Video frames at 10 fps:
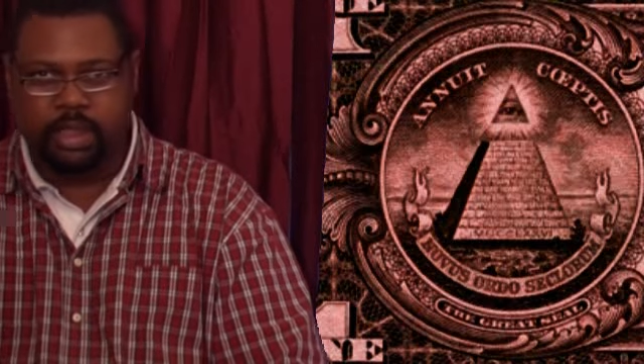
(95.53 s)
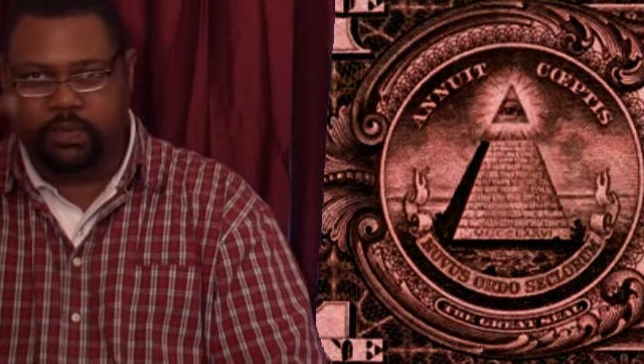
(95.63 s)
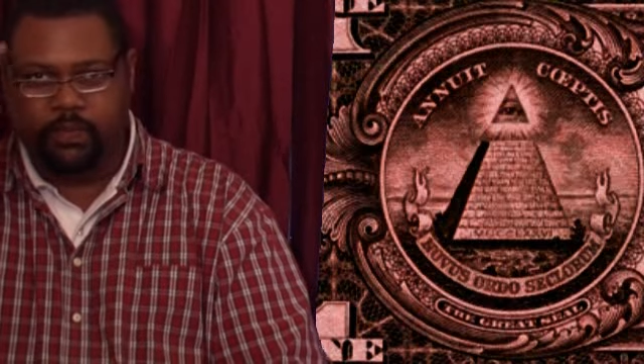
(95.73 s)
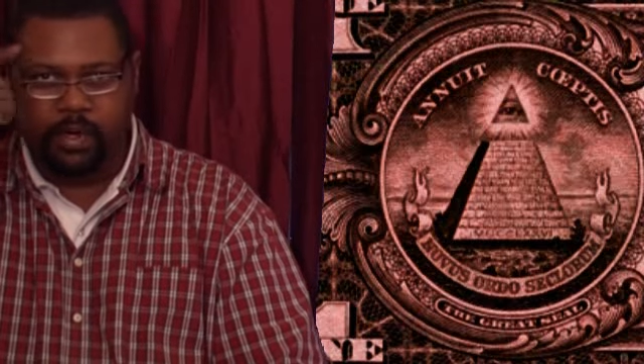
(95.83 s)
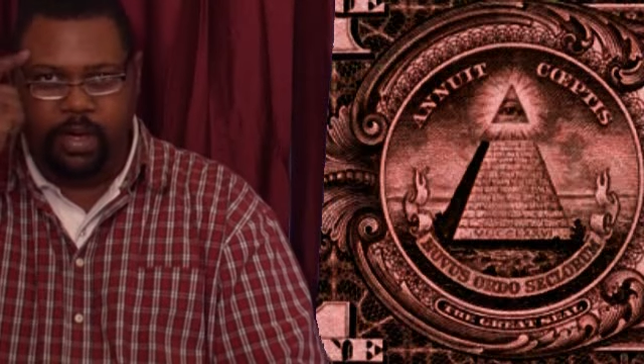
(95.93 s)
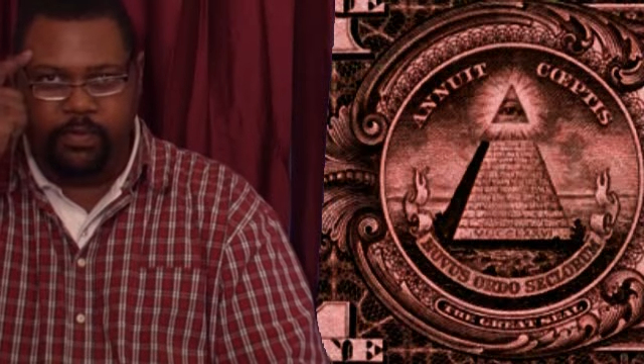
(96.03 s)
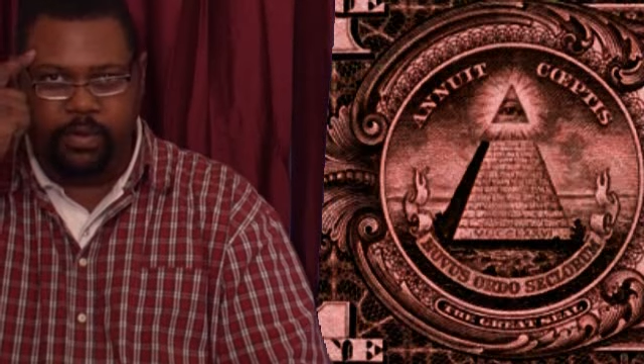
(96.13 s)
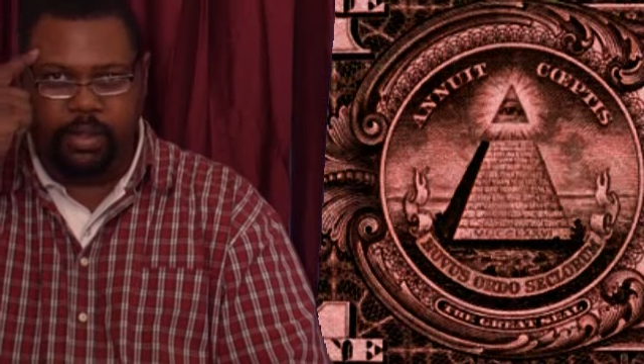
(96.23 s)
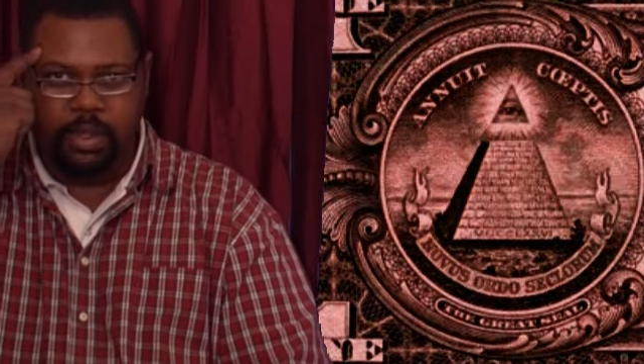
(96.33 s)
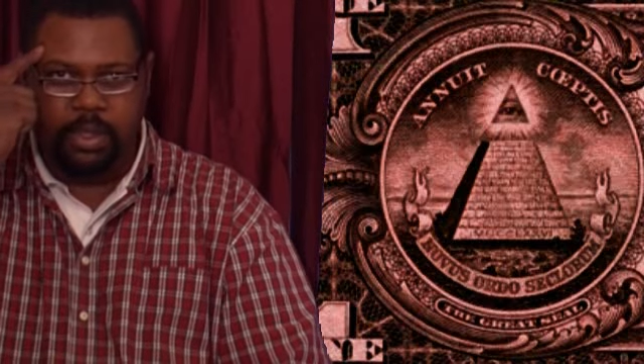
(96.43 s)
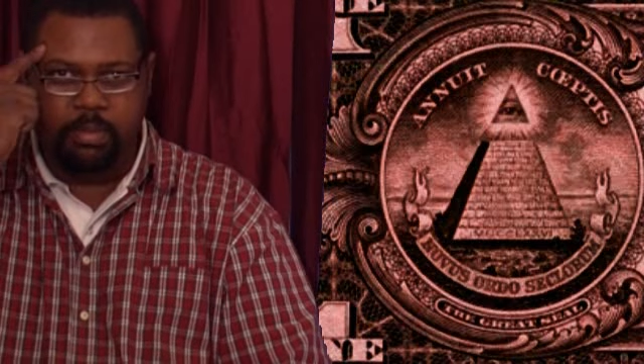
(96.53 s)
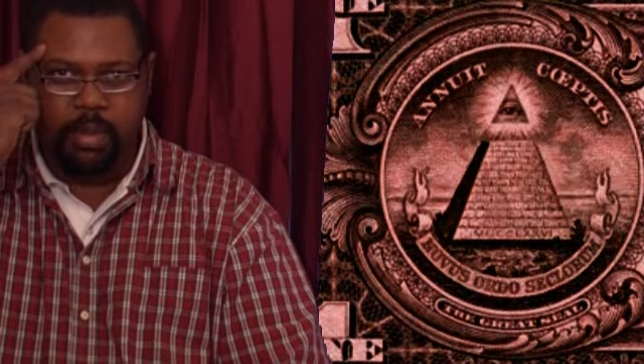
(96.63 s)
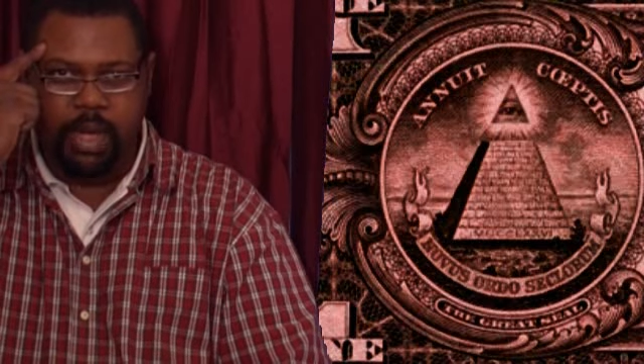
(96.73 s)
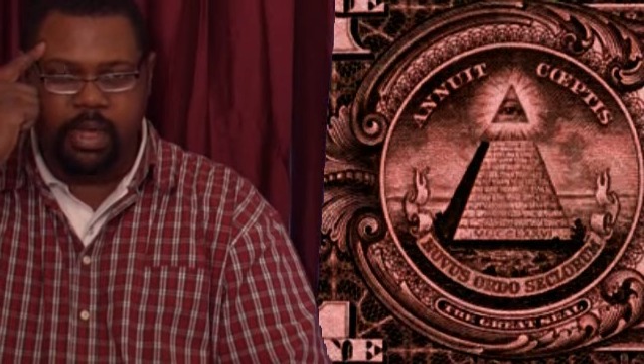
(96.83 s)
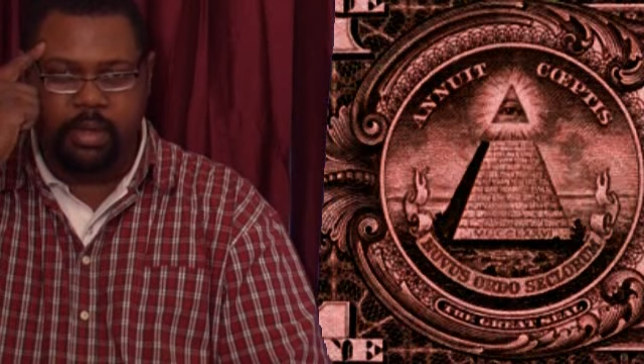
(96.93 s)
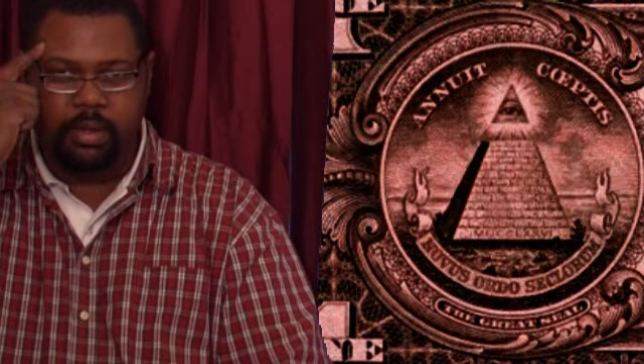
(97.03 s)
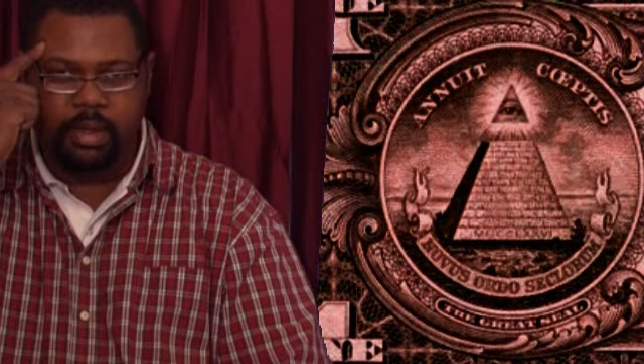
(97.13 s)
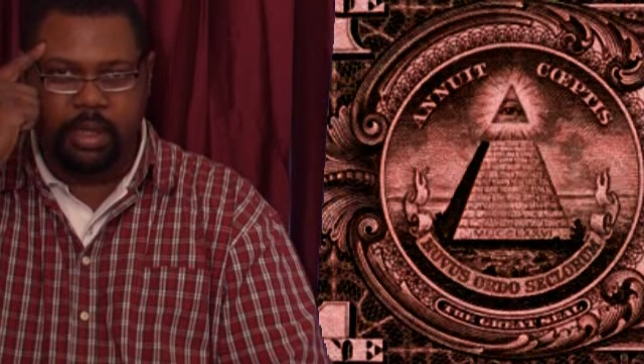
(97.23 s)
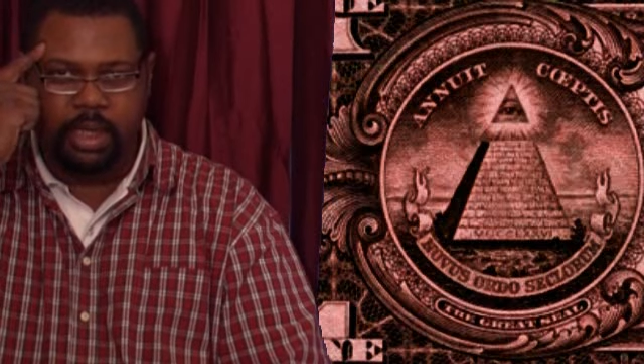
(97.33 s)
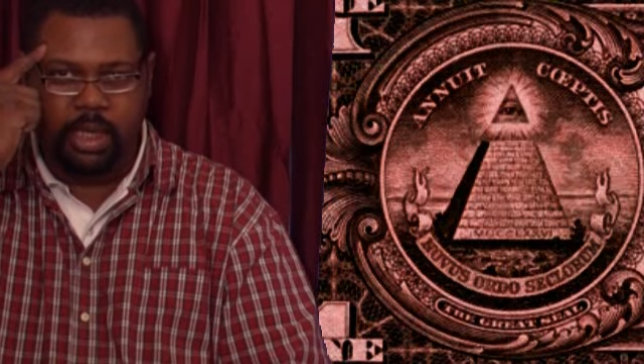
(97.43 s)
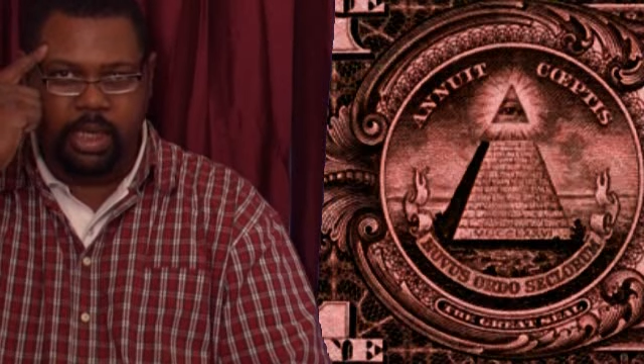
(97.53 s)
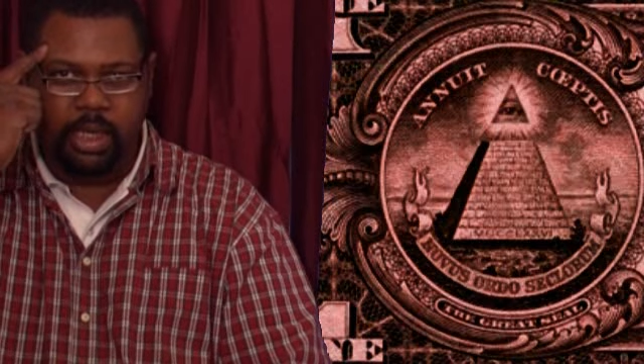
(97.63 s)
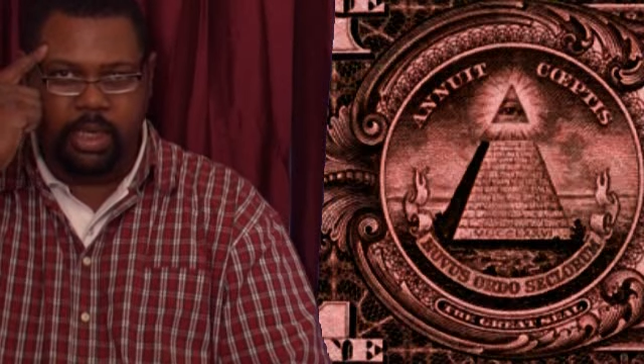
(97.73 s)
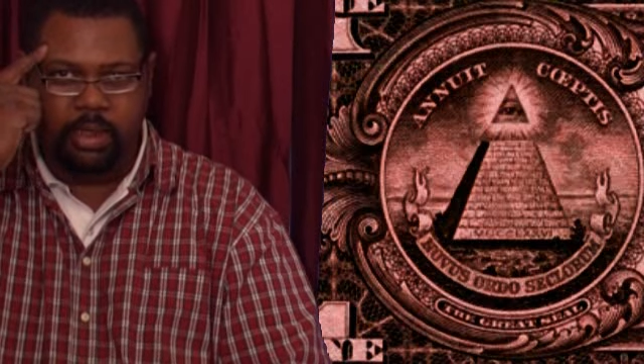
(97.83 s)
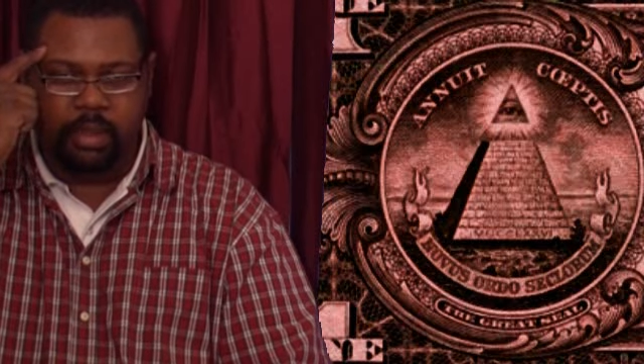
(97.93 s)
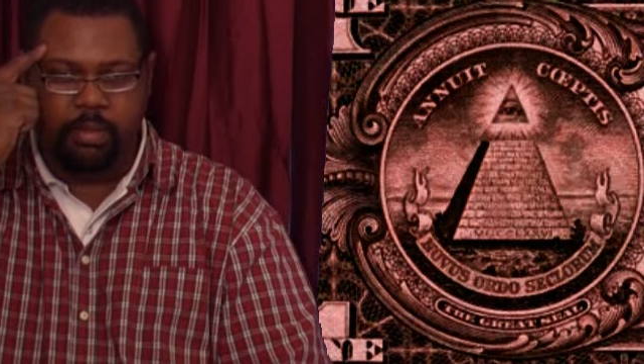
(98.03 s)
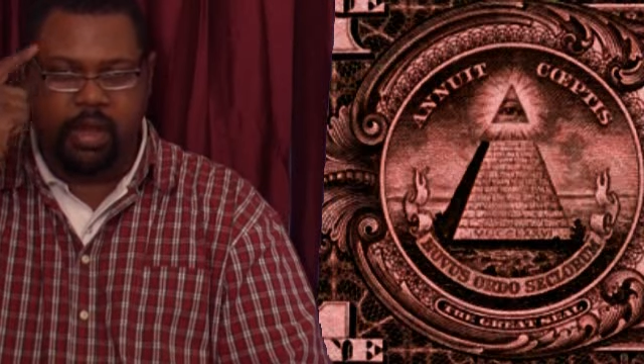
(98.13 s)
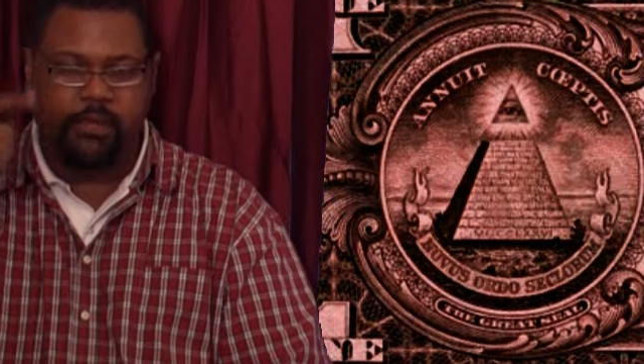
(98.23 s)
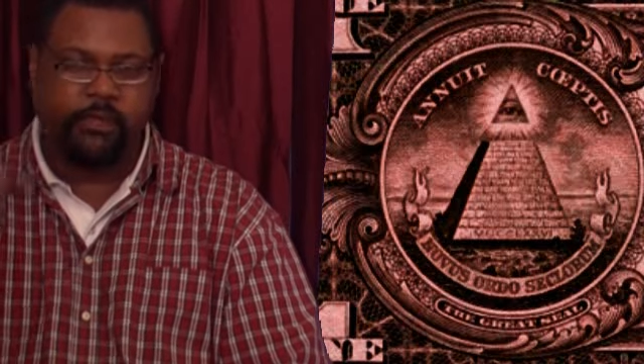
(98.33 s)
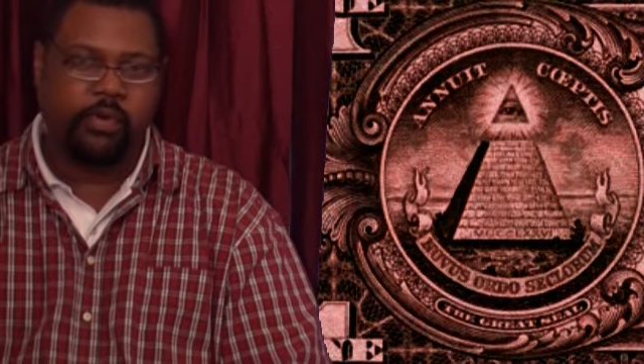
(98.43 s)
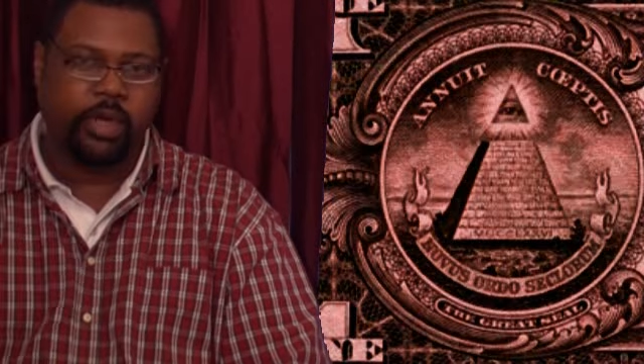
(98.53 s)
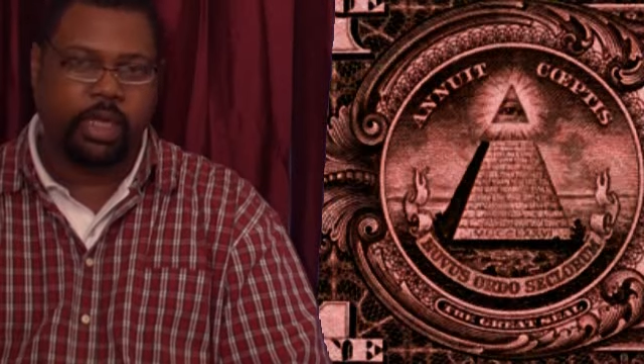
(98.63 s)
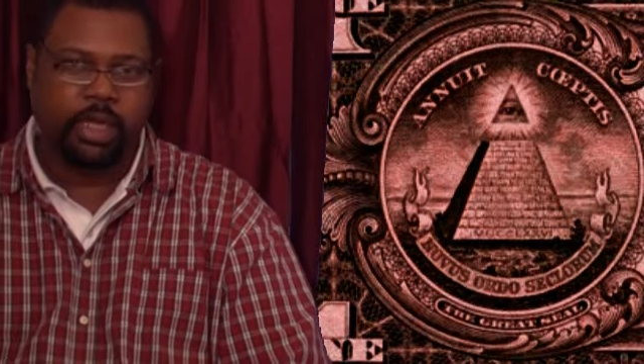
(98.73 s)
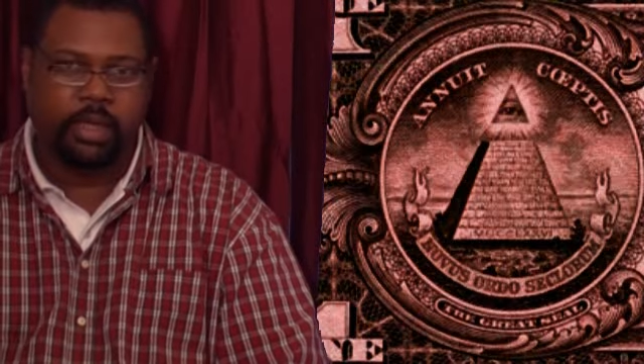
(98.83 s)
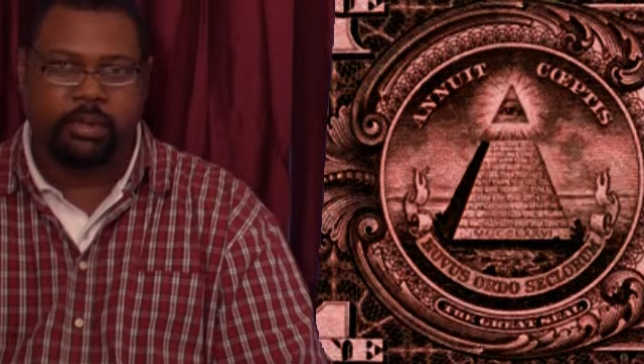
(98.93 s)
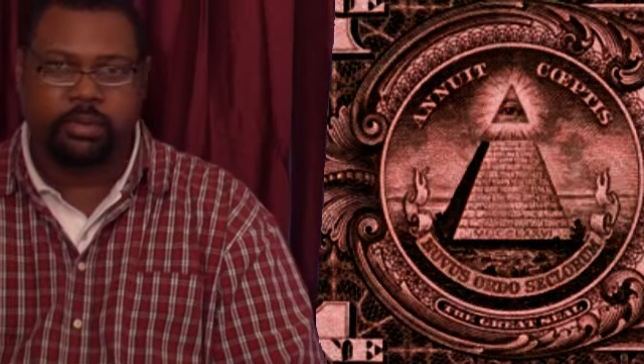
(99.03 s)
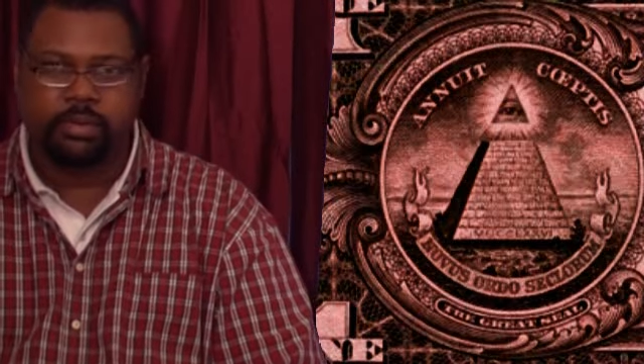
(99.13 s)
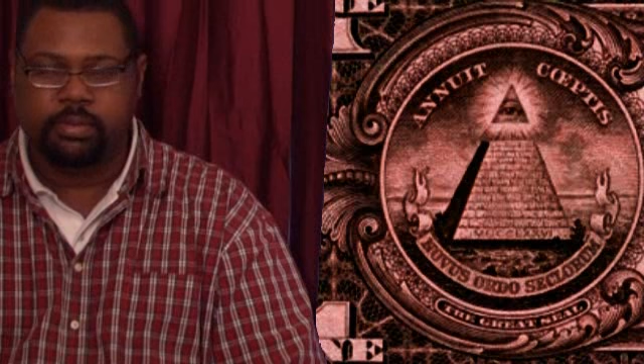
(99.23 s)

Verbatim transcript: it's forever in my head, in my forehead.